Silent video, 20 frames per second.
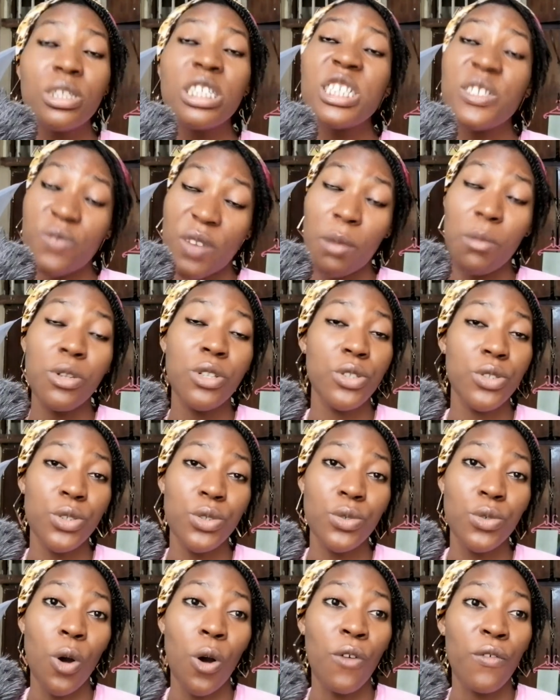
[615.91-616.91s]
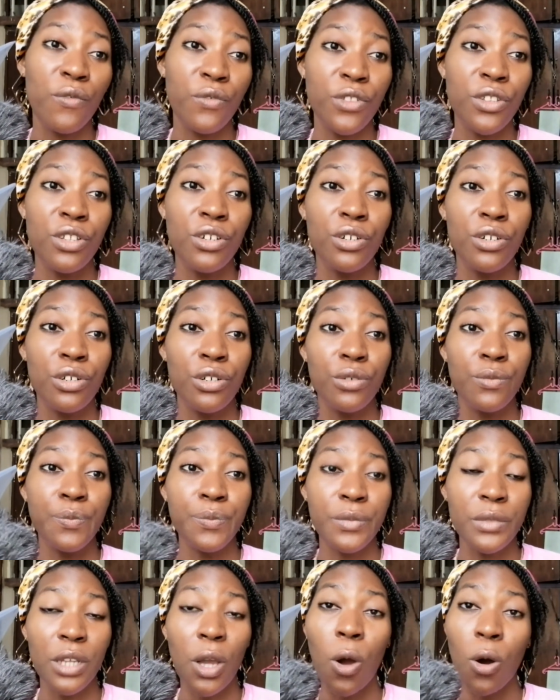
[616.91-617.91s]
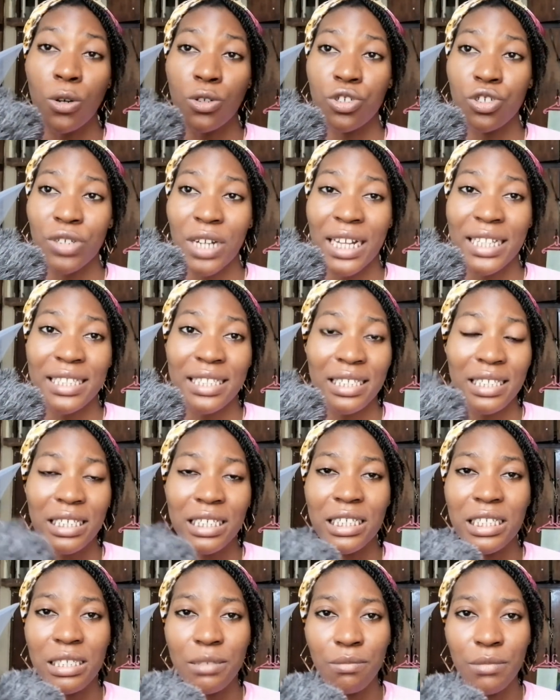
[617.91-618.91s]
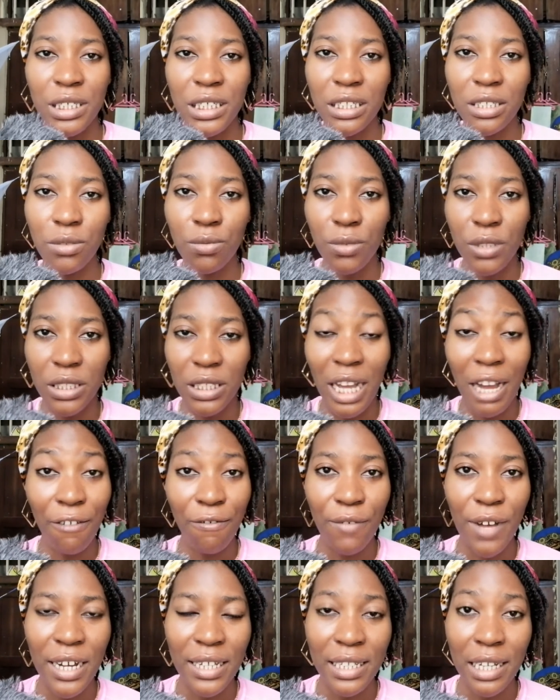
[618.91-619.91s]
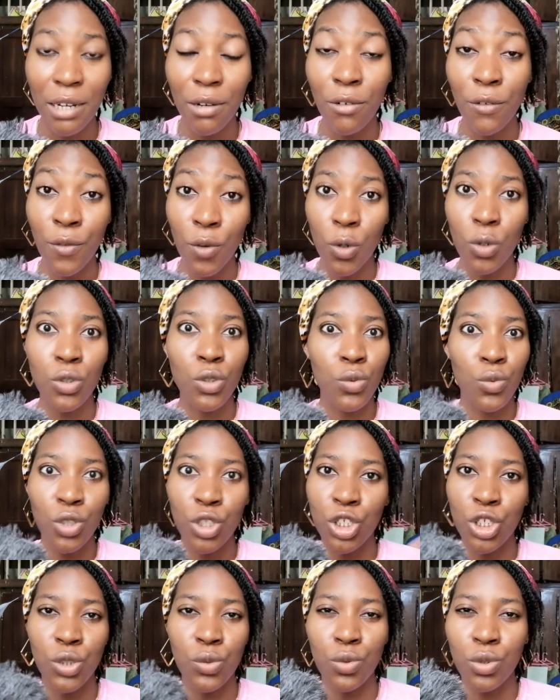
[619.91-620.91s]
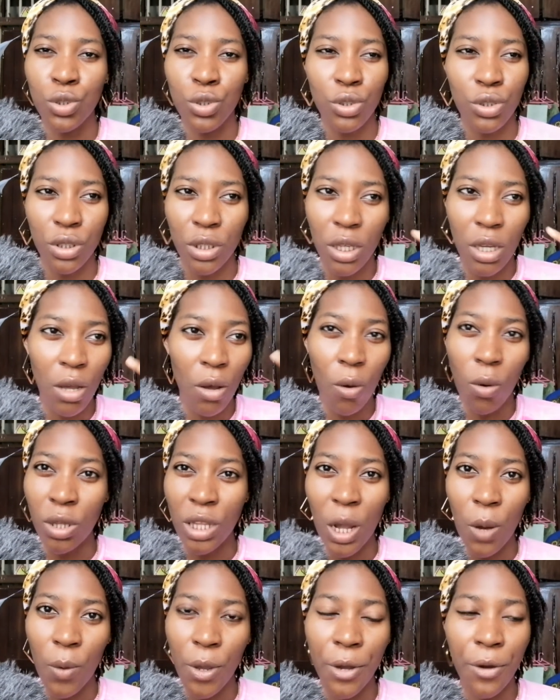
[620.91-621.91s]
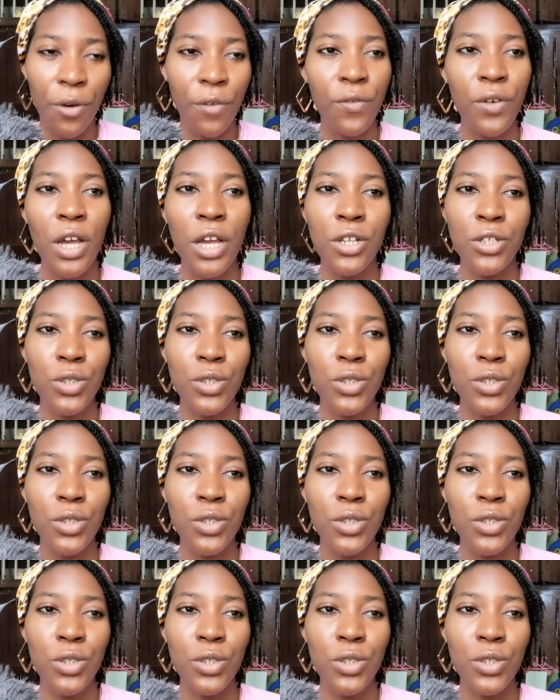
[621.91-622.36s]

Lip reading: His family knew of the contract he made with her father, of course, which she was unaware of.